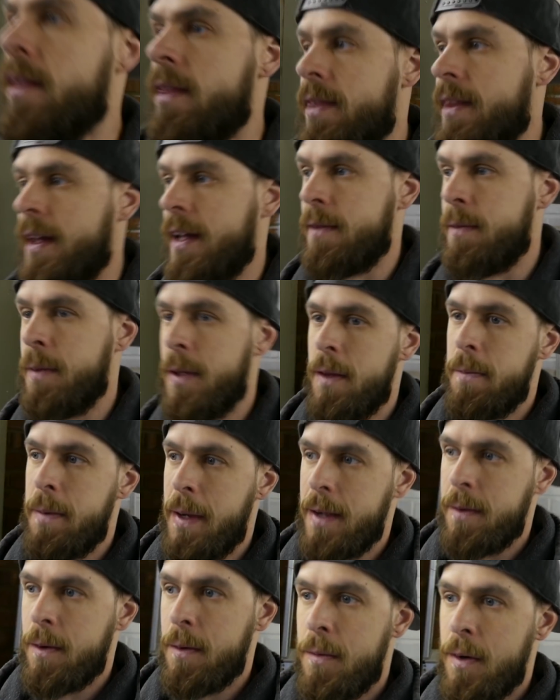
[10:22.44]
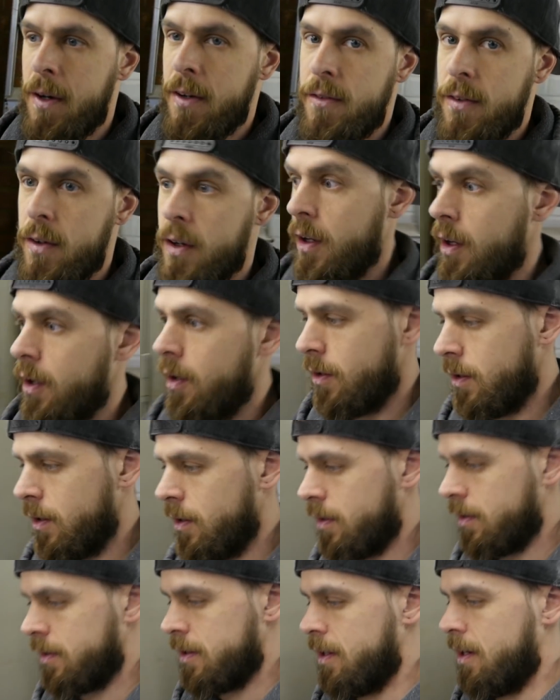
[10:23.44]
that's been in the back of my mind for a
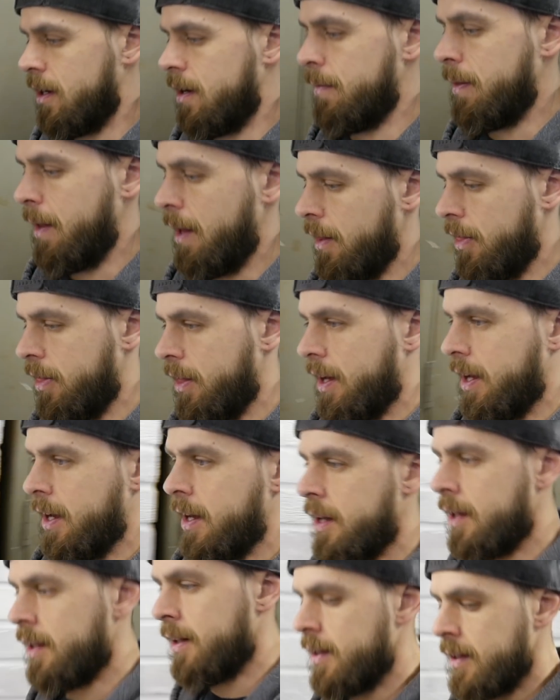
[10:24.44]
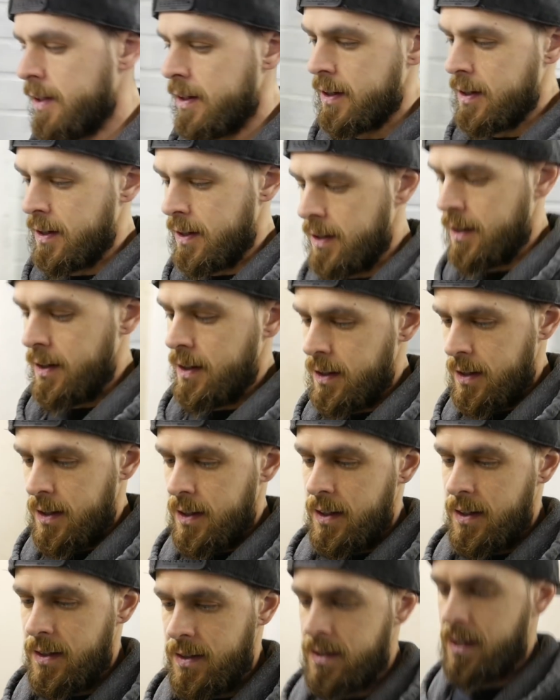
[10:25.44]
long time, that thing.
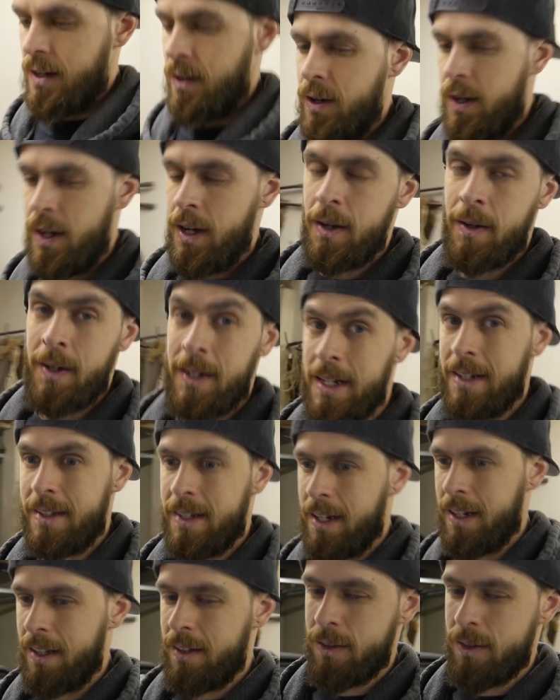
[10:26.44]
So I'm glad to get it